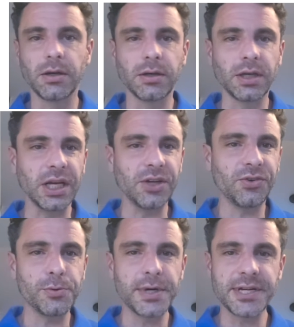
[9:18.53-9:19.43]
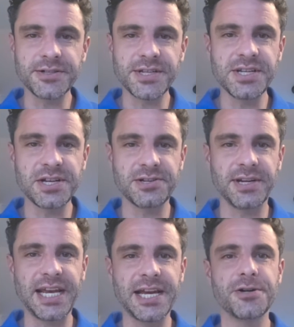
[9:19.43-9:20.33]
Okay, so what else is under
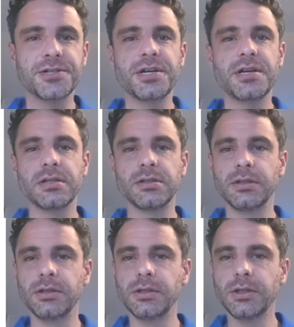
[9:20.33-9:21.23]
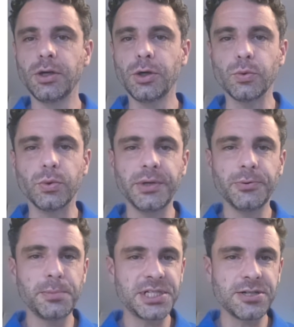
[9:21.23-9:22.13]
layout? We will
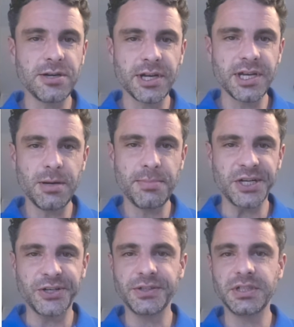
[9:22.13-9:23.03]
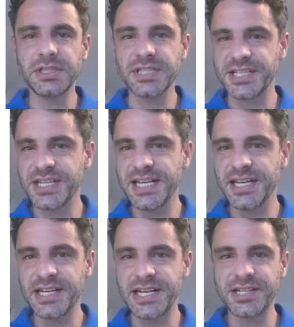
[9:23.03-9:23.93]
be talking about this
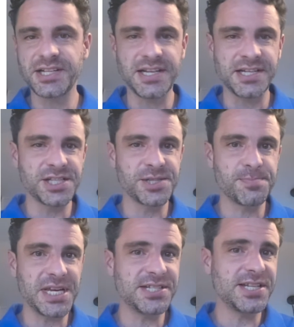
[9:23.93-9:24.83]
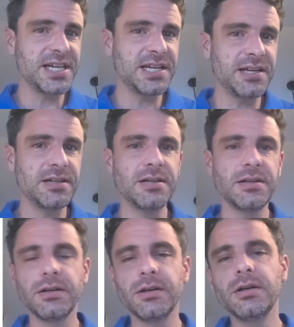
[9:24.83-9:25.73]
indent and spacing.
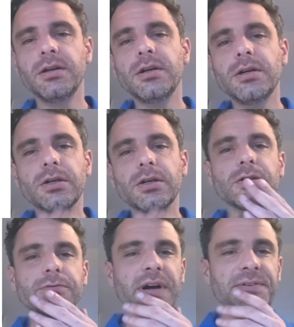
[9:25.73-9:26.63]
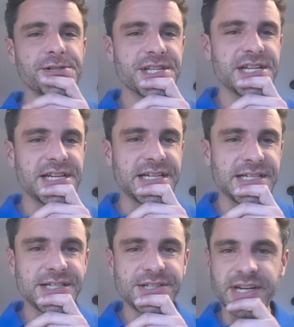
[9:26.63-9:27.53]

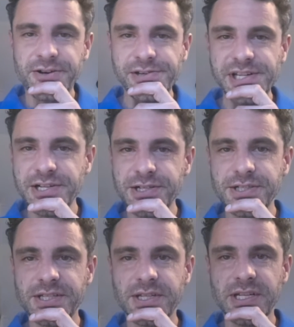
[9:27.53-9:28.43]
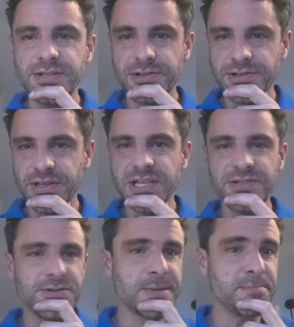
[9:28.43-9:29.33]
References. Now these are
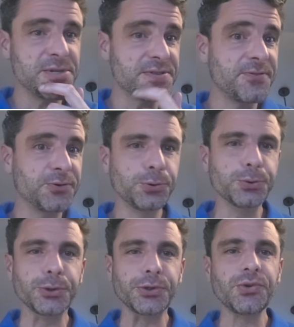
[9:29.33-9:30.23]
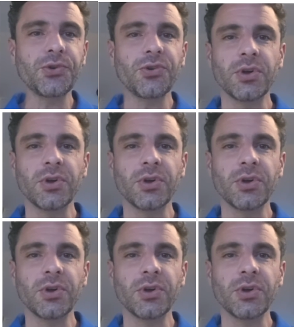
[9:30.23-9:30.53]
some useful tools.